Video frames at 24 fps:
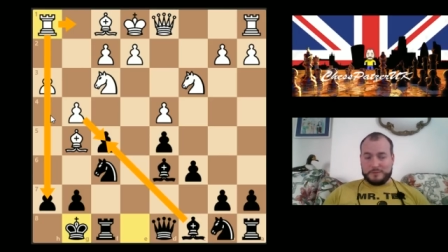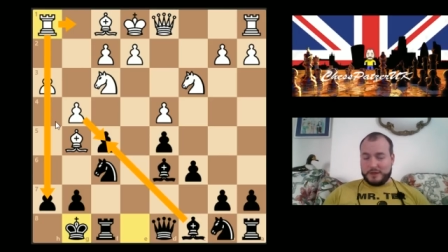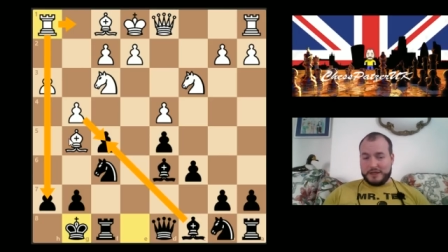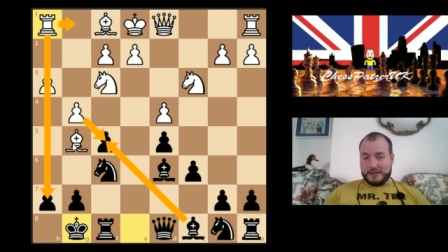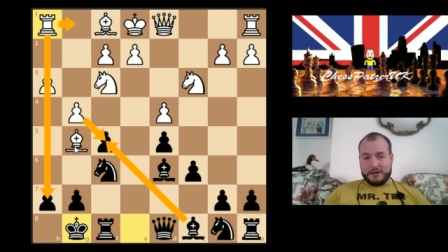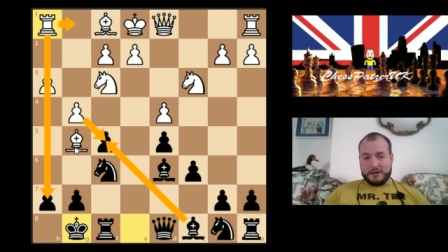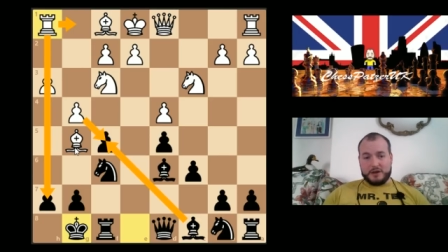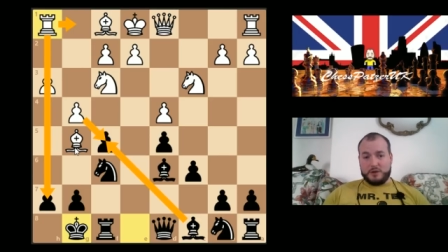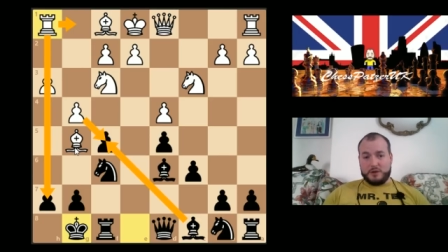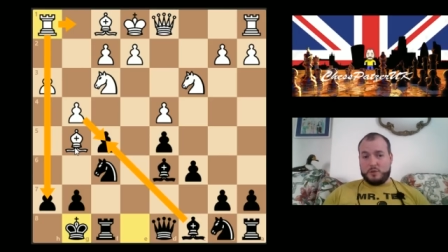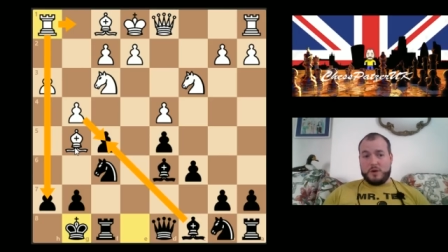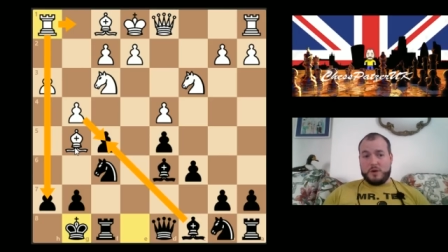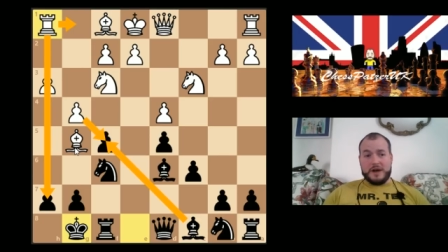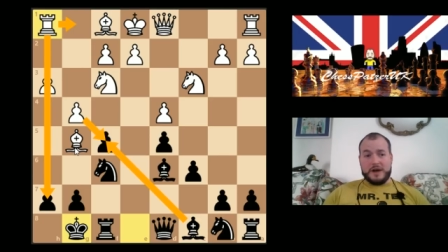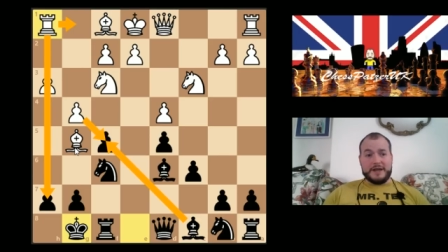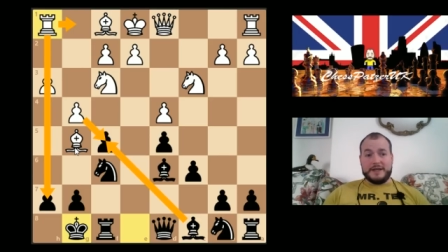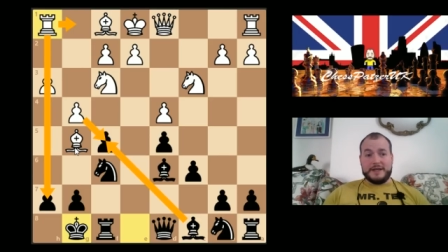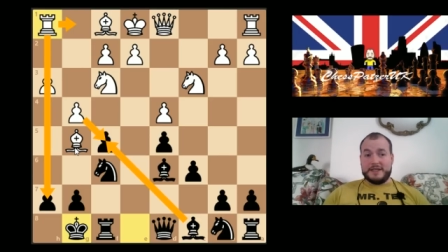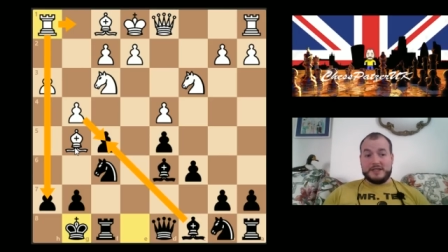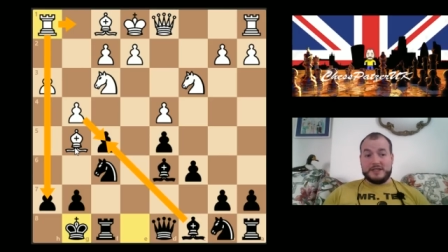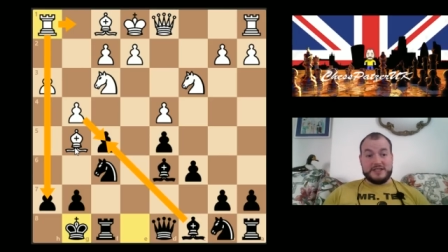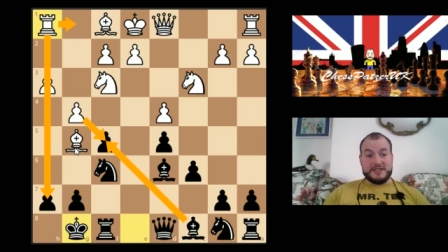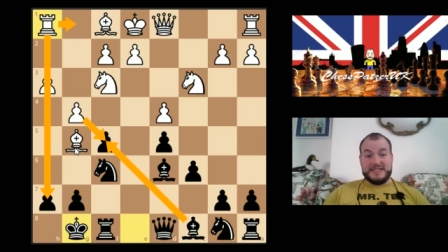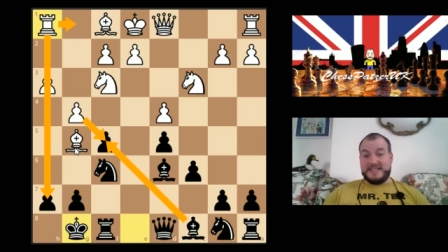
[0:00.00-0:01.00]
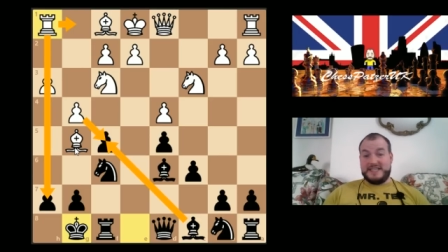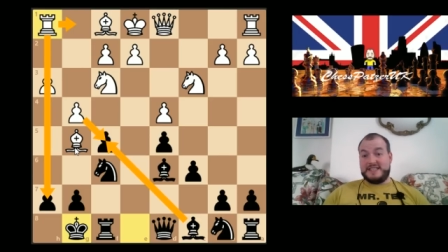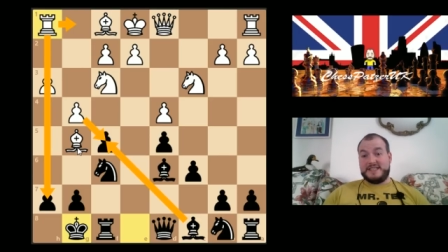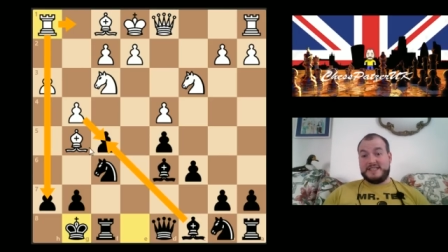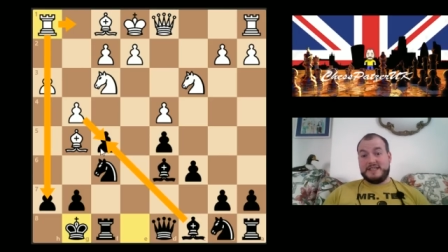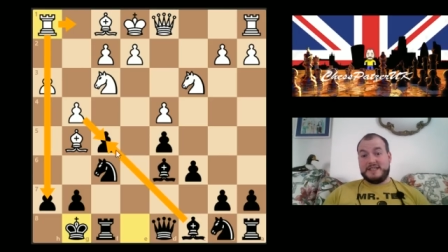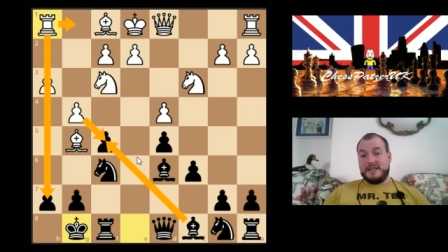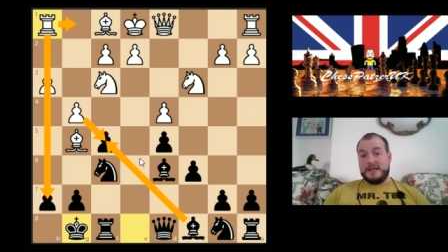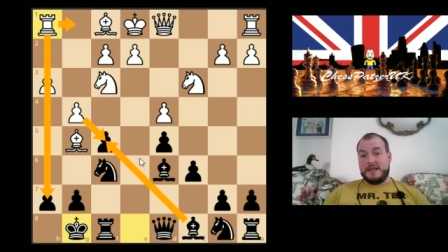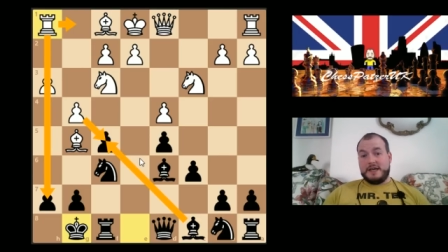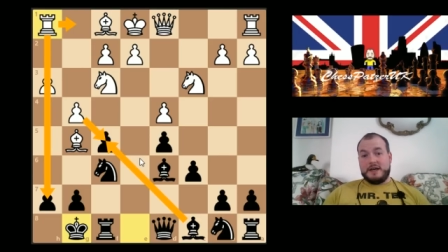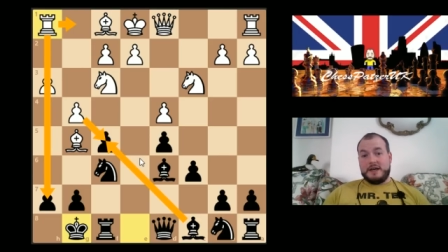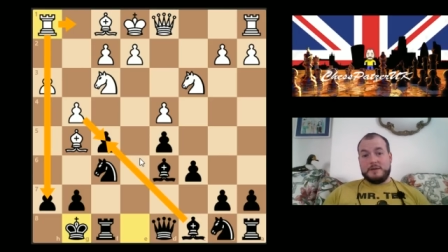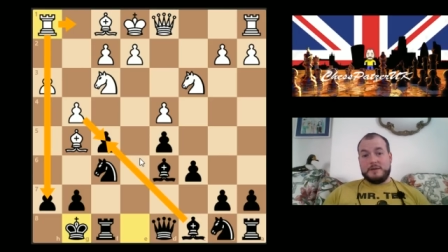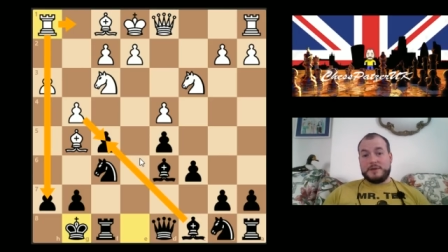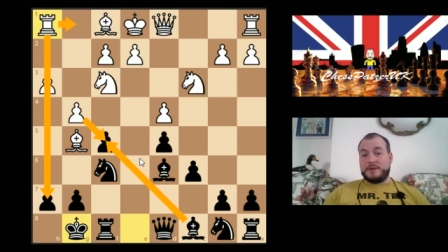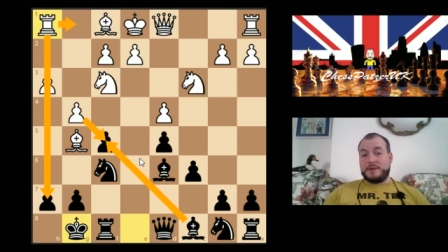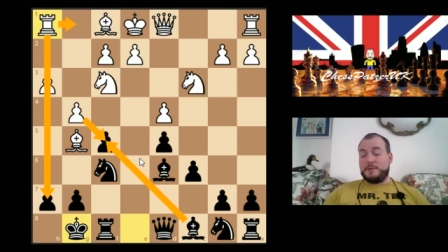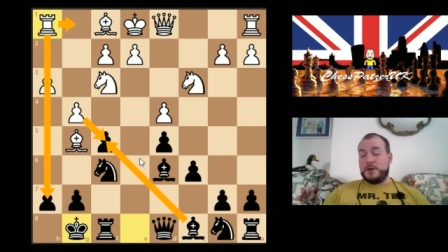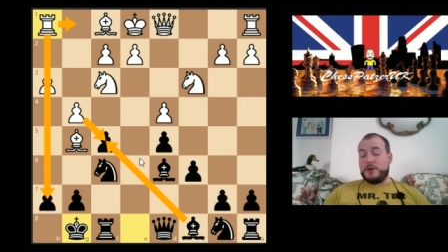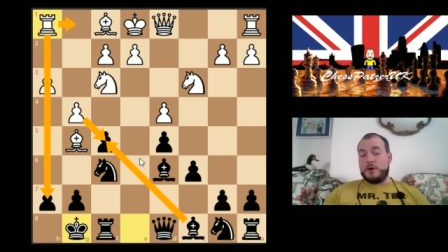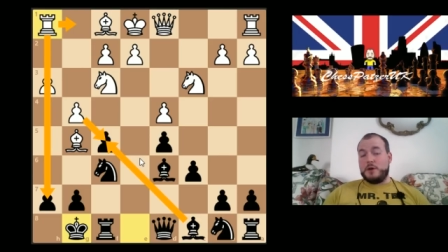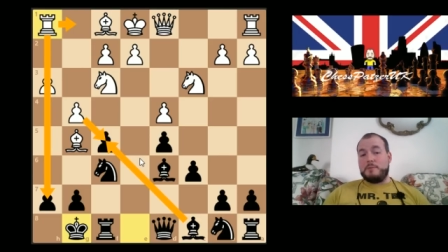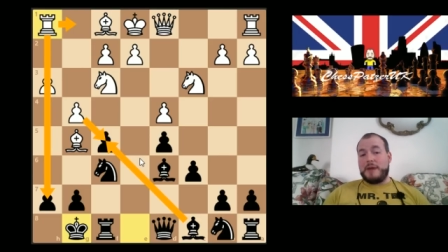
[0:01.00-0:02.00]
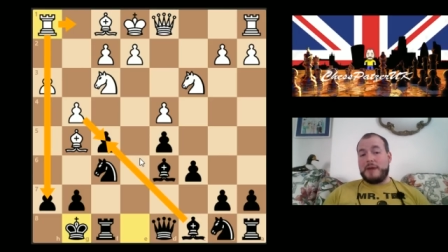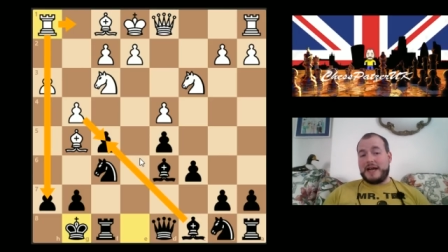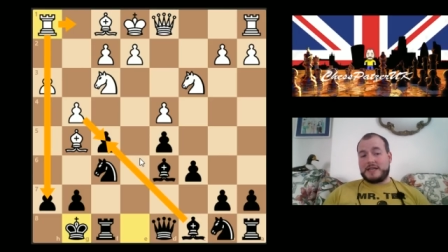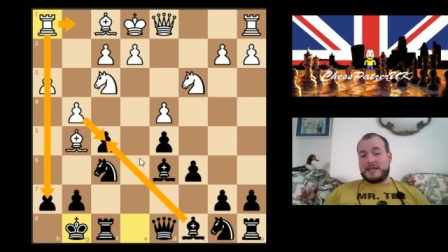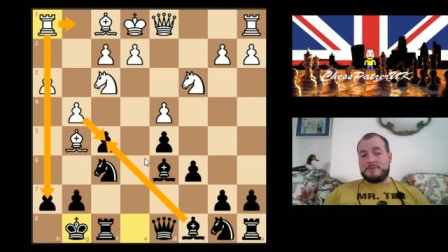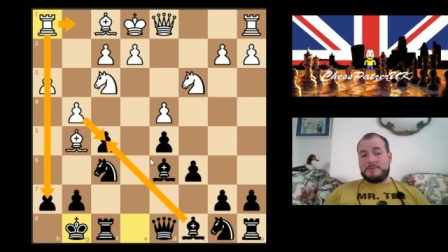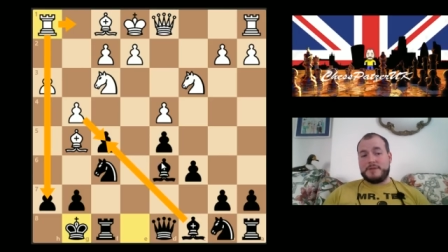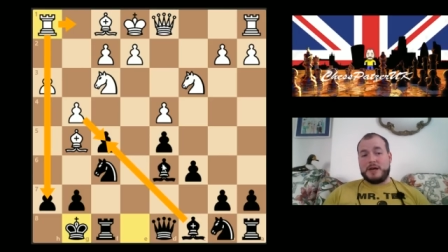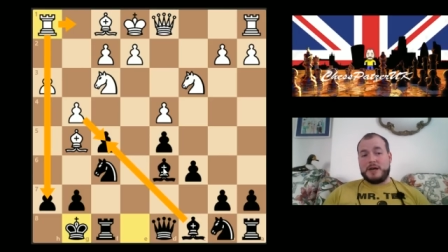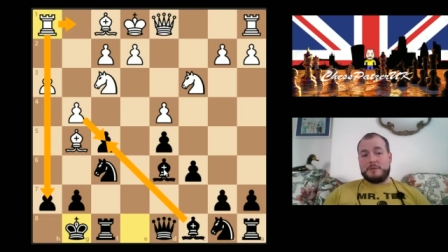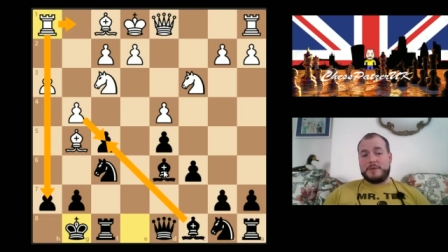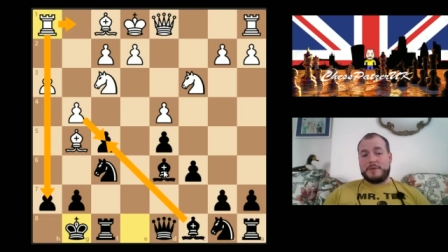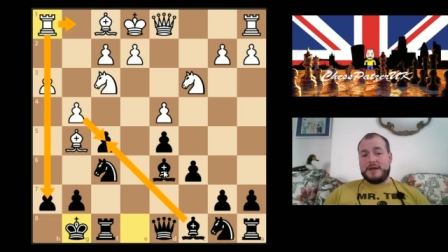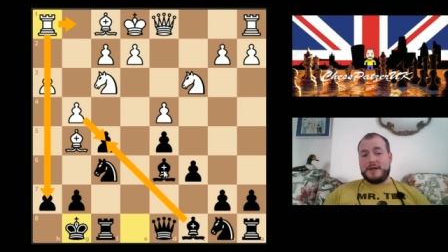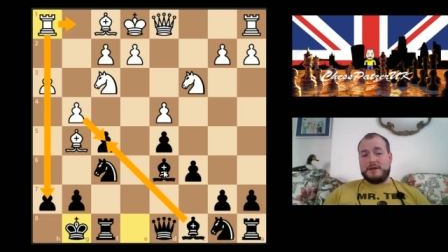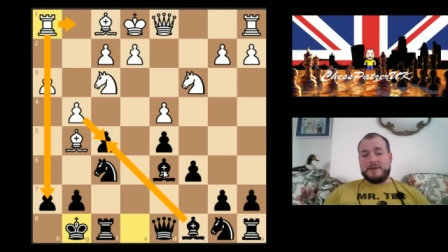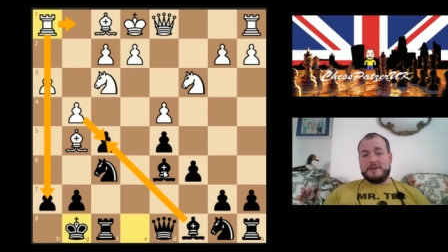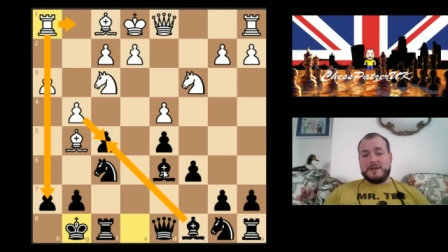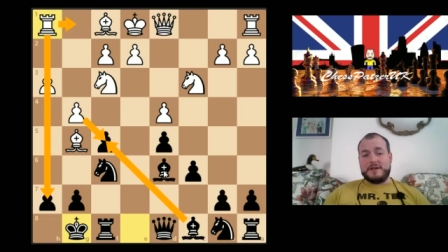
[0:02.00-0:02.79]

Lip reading: I don't know why. It just is. And the computer backs me up here.